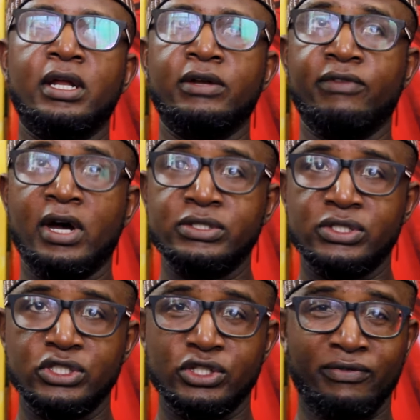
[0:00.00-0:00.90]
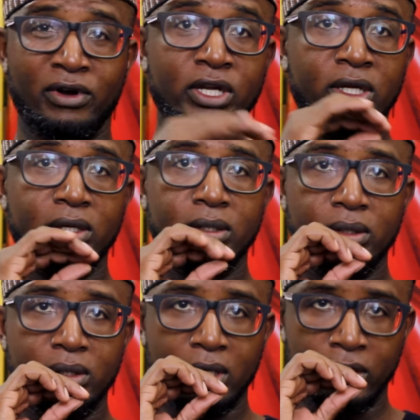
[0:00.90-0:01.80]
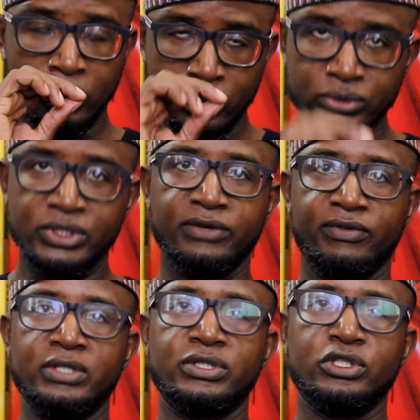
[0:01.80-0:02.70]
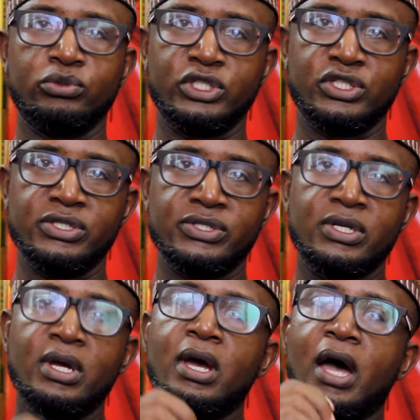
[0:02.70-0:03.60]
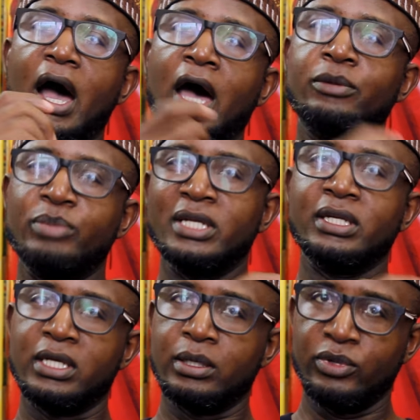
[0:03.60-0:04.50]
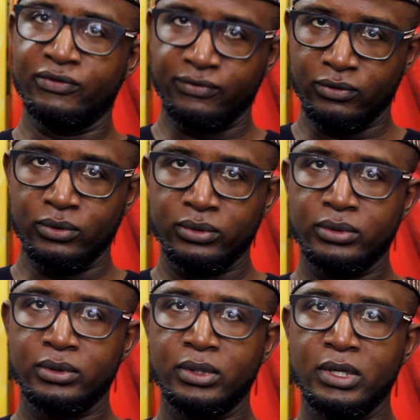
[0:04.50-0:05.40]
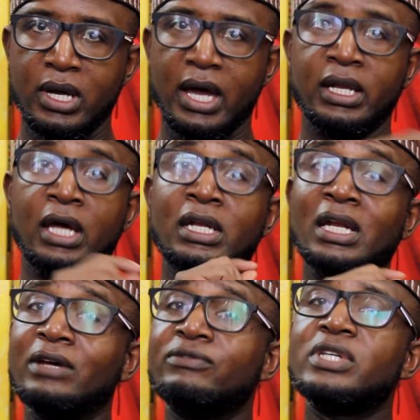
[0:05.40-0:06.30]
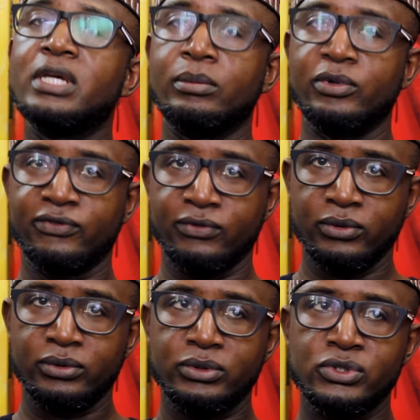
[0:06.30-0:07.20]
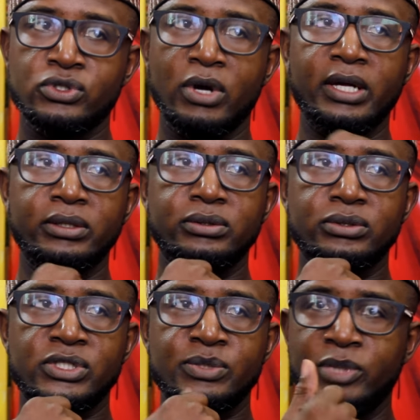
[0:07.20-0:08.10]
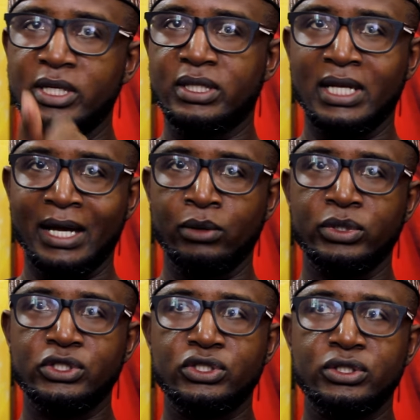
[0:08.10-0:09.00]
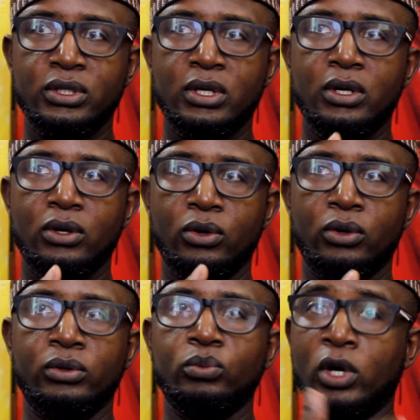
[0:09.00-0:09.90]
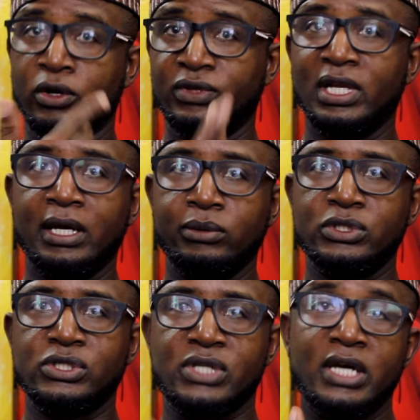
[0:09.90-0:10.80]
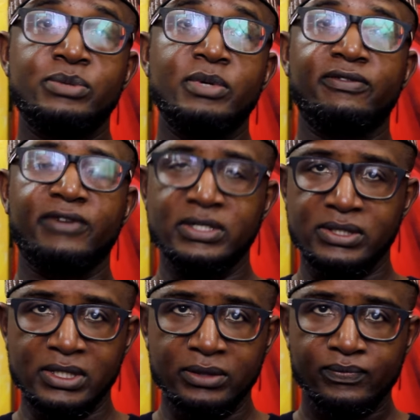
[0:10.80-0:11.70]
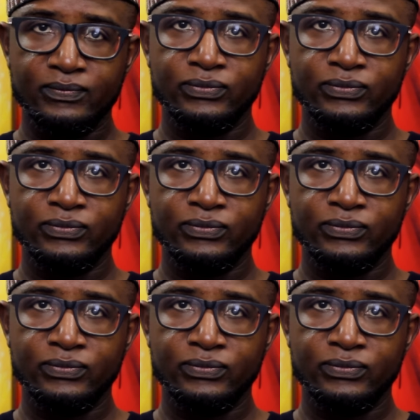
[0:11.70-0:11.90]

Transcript: an advantage, a very acute advantage, which is I'd been here before and I'd lived here before. So I speak the language, or one of the languages. I speak Fanti,